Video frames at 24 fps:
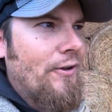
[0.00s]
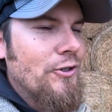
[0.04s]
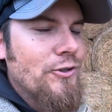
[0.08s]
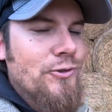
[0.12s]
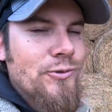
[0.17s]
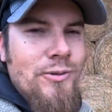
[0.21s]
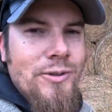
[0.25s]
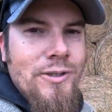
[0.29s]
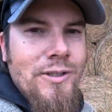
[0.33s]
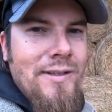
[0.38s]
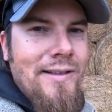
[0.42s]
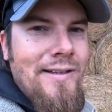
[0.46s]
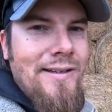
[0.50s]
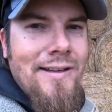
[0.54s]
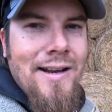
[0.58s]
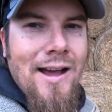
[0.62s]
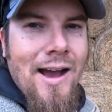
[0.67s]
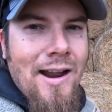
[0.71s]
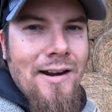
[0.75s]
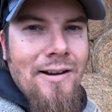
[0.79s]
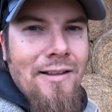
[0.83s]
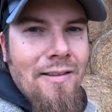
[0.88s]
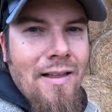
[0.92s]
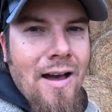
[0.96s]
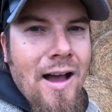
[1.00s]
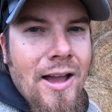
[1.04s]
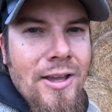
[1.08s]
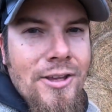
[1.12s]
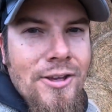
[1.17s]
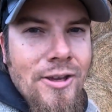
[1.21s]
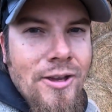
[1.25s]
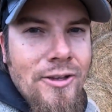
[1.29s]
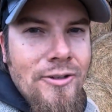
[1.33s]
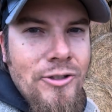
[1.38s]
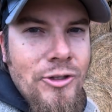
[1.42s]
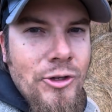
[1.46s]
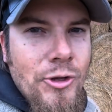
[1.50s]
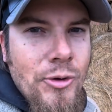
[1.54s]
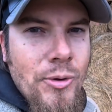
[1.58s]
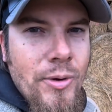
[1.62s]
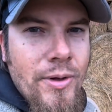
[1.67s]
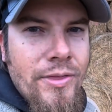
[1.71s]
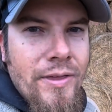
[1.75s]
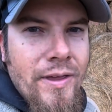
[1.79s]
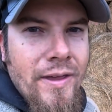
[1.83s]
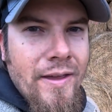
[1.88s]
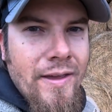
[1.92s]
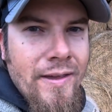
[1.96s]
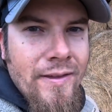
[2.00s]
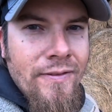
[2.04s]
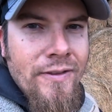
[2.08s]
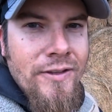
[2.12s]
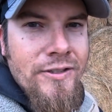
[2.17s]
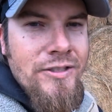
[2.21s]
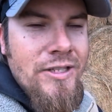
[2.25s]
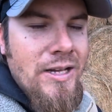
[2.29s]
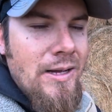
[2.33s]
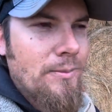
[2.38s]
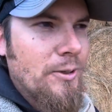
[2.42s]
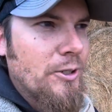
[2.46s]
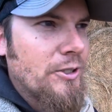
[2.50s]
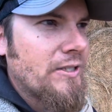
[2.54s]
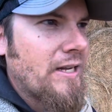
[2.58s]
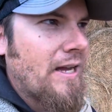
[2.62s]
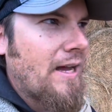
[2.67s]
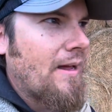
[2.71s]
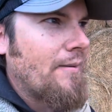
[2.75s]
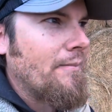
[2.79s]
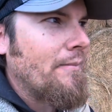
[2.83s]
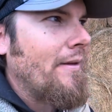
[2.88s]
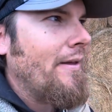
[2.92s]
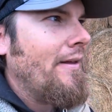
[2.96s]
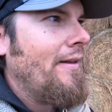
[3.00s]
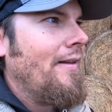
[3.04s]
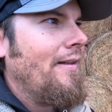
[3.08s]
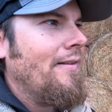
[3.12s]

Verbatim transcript: there's really not a lot you can do with it in the summertime.